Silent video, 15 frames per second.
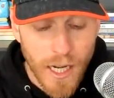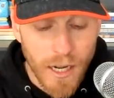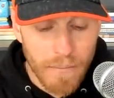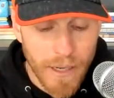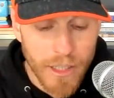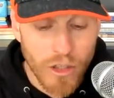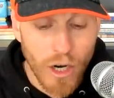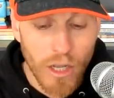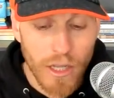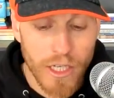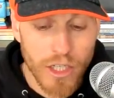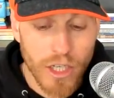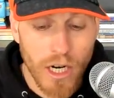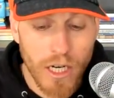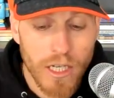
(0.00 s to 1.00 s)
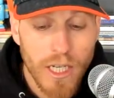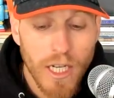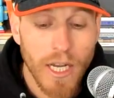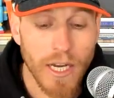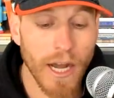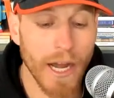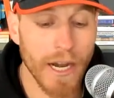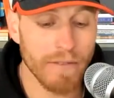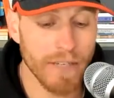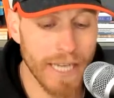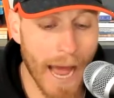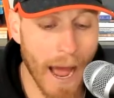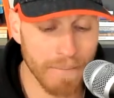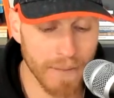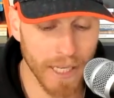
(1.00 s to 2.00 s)
me, Charlie, and Chunk, kind of
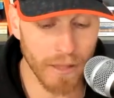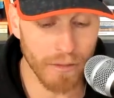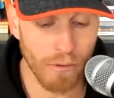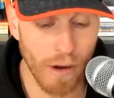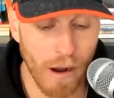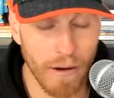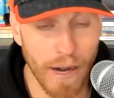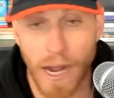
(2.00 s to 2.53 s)
adapting throughout